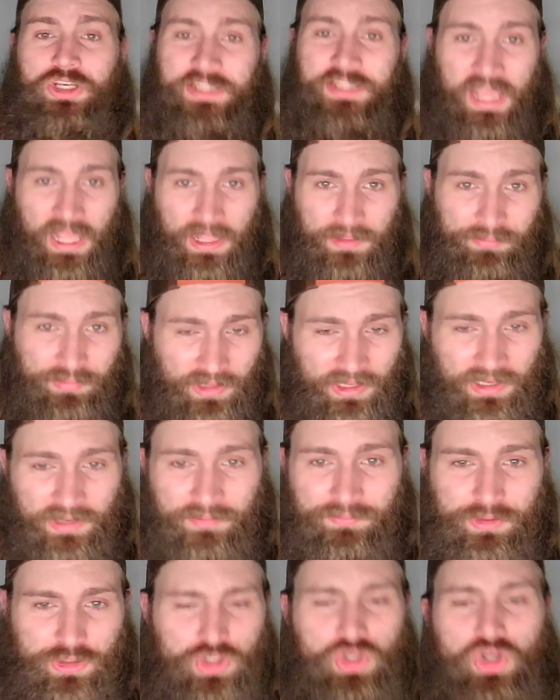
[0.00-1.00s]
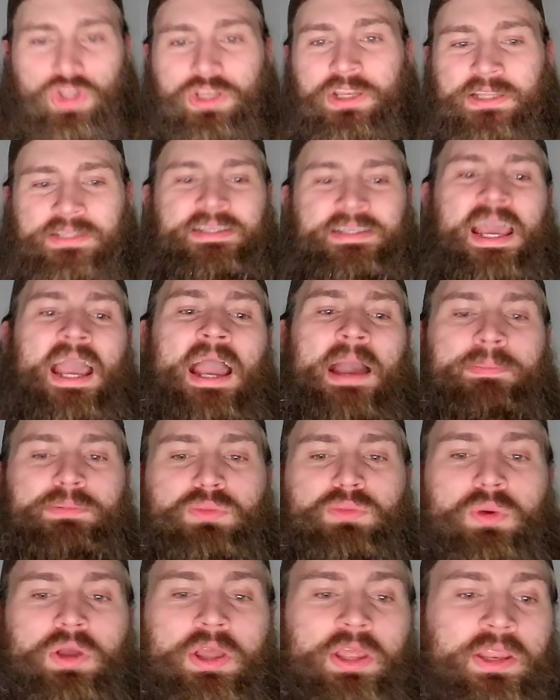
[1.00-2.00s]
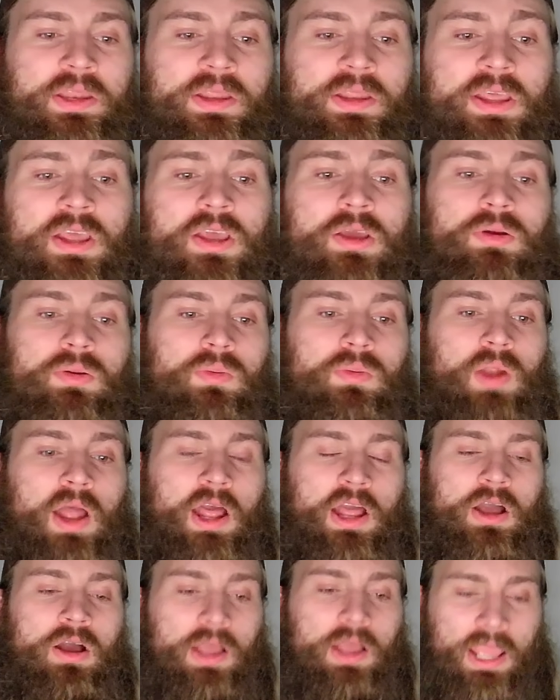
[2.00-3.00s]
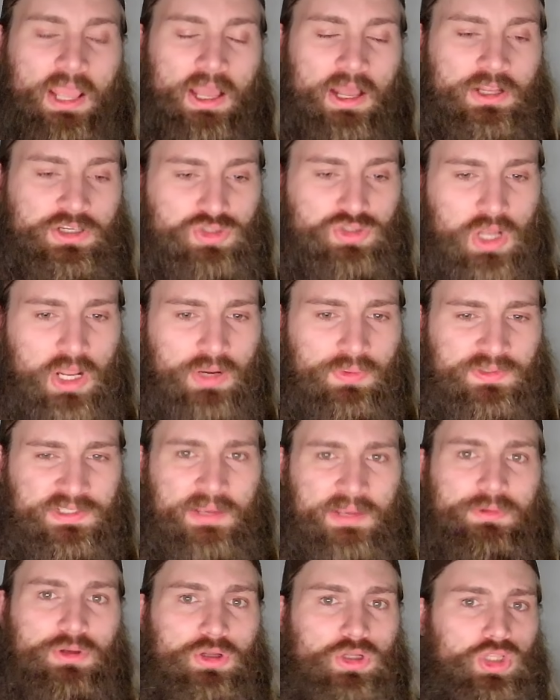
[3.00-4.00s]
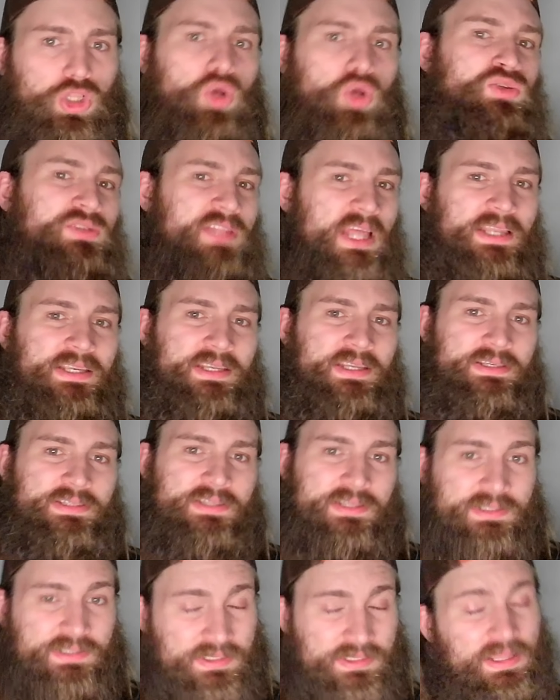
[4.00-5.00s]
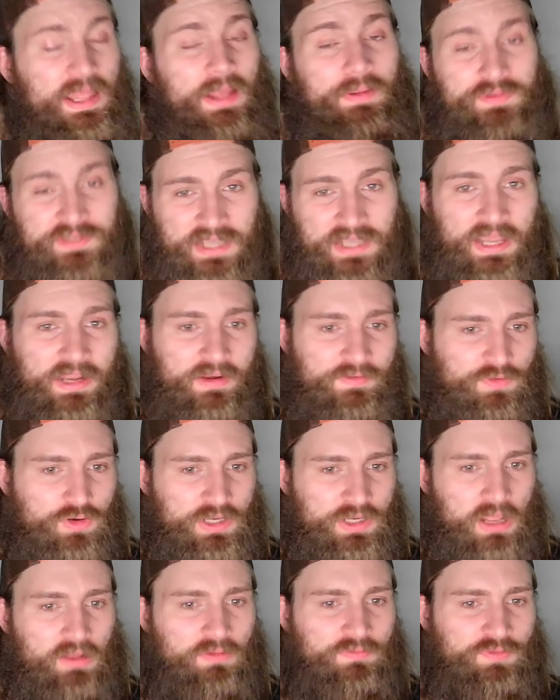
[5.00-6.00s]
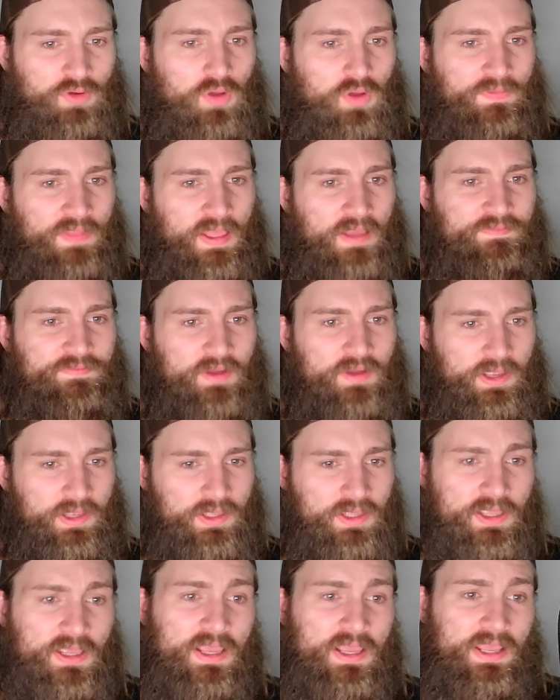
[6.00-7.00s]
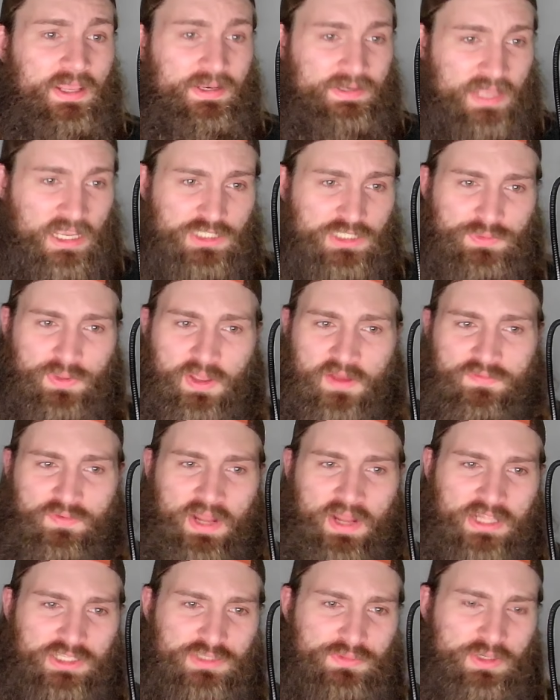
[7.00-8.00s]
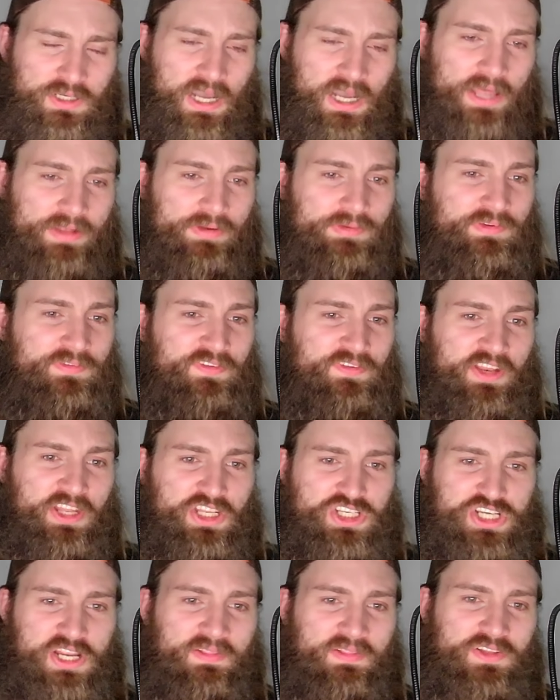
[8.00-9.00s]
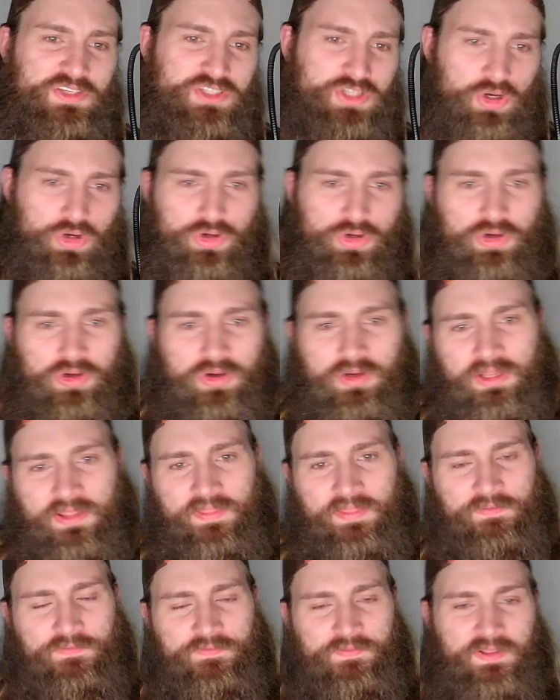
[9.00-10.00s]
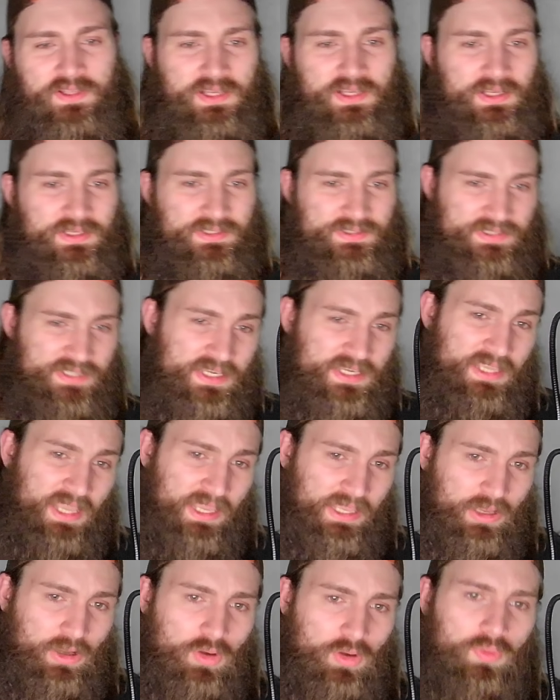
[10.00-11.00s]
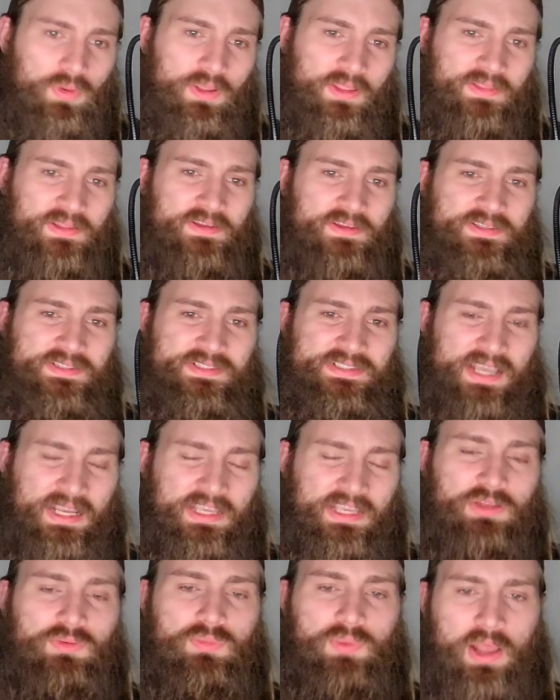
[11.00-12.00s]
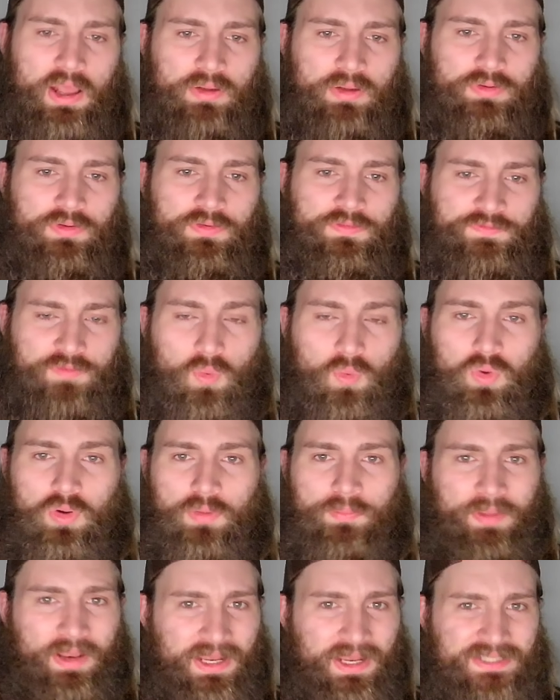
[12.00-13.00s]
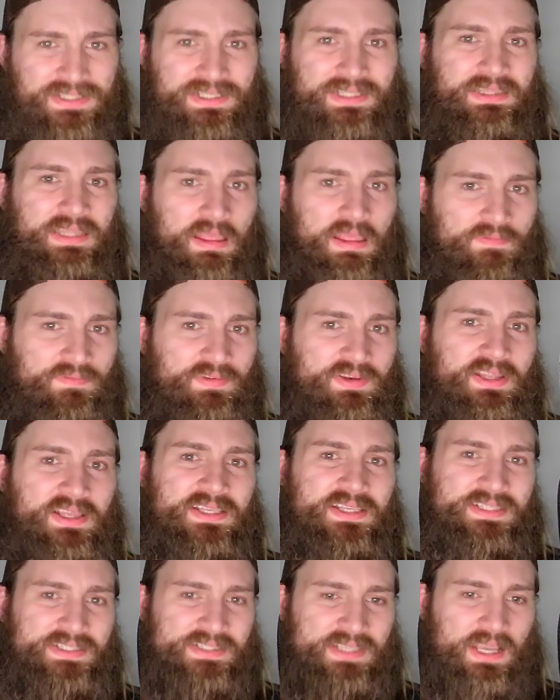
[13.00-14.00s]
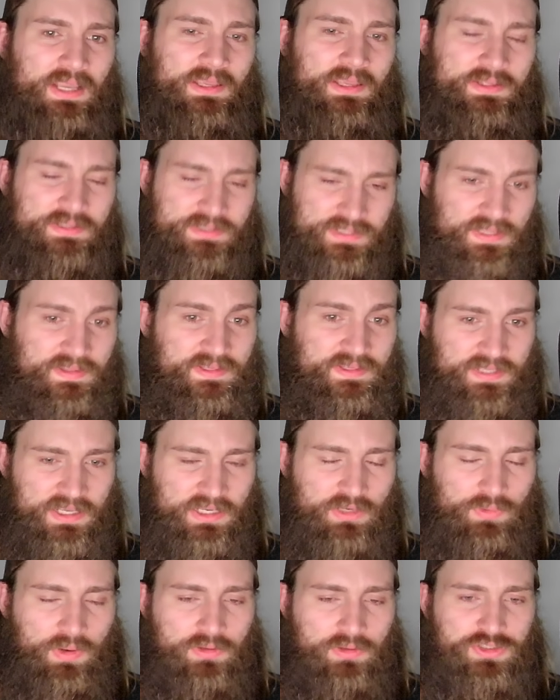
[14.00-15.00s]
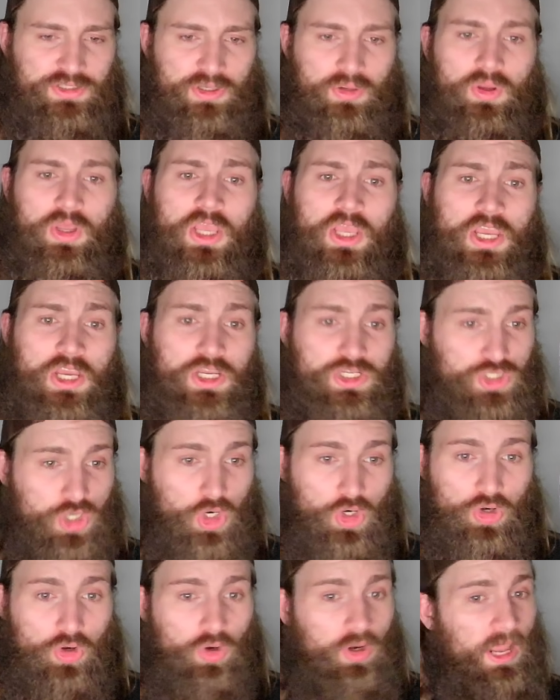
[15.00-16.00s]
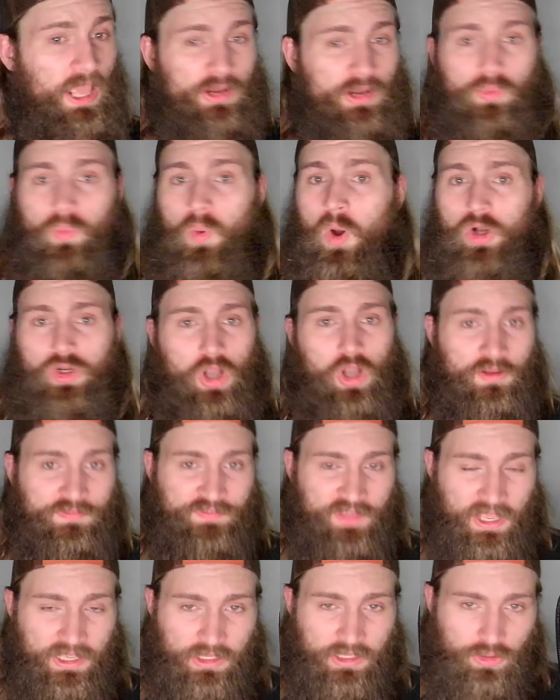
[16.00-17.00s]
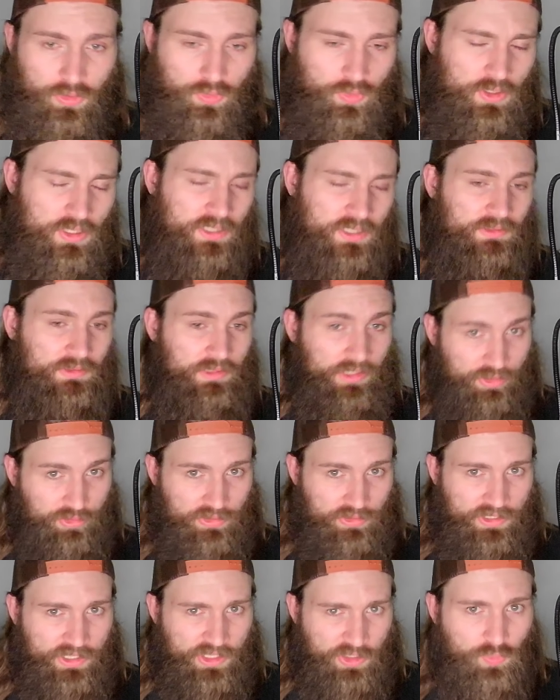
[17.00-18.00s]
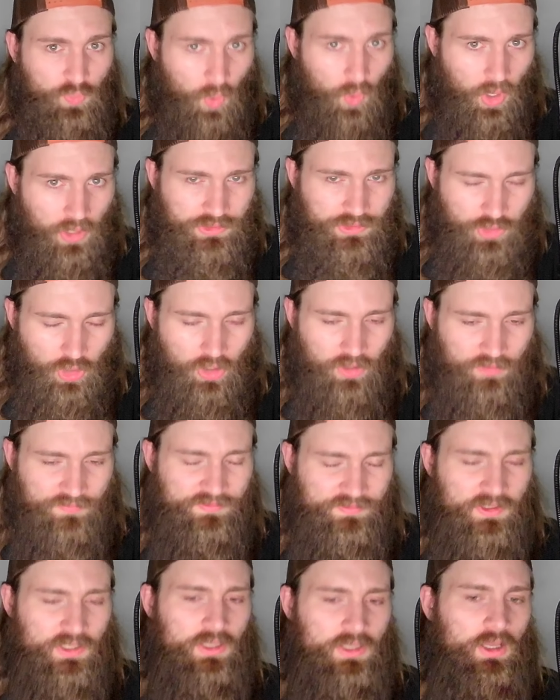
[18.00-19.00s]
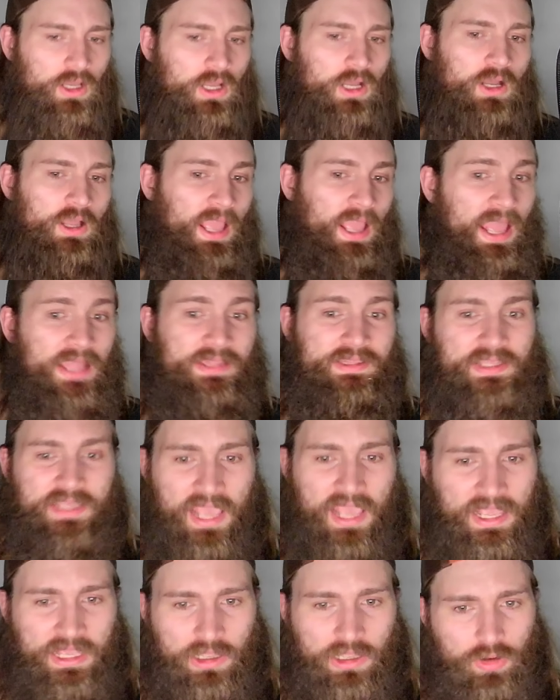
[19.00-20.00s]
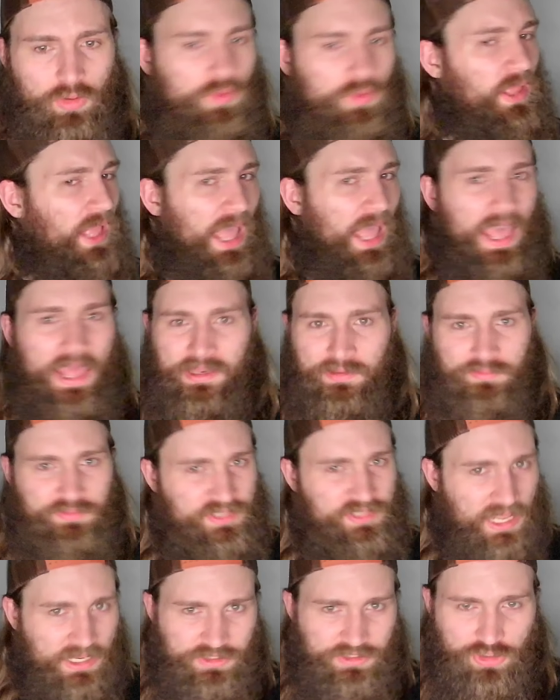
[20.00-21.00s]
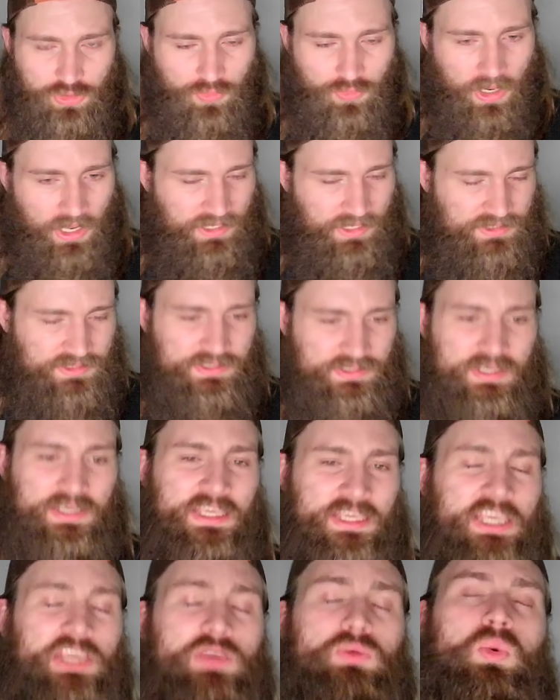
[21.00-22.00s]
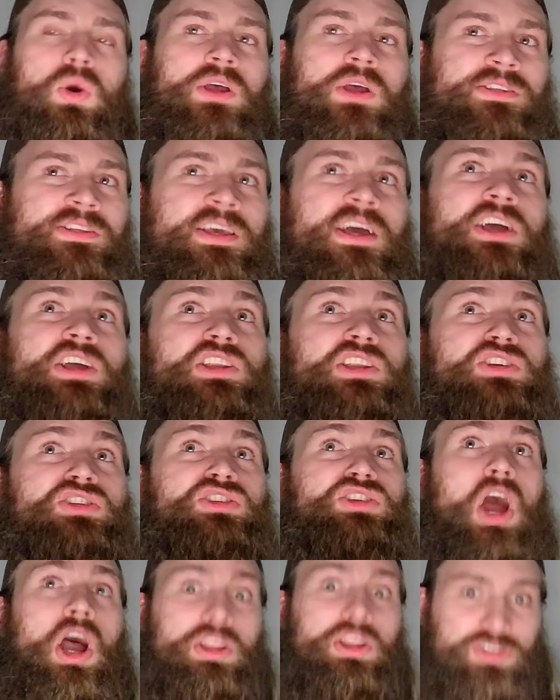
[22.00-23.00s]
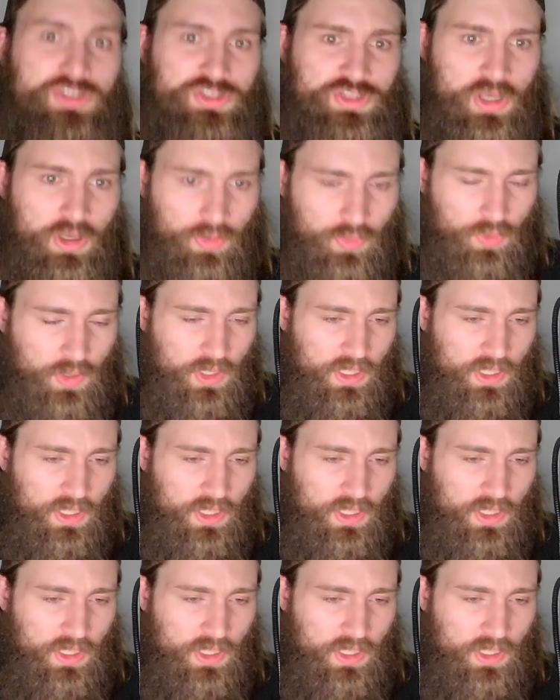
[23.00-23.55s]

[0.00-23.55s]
game plan but couldn't adapt when Andrade was able to close that distance, and that was kind of her downfall in that fight. Next, we have Renato Marcano defeating Jalen Turner in the TKO in the second round, 4 minutes 11 seconds in the second round. So Turner had a walk-off KO. Literally, he walked off, had the KO, had him dead to rights. He was donezo.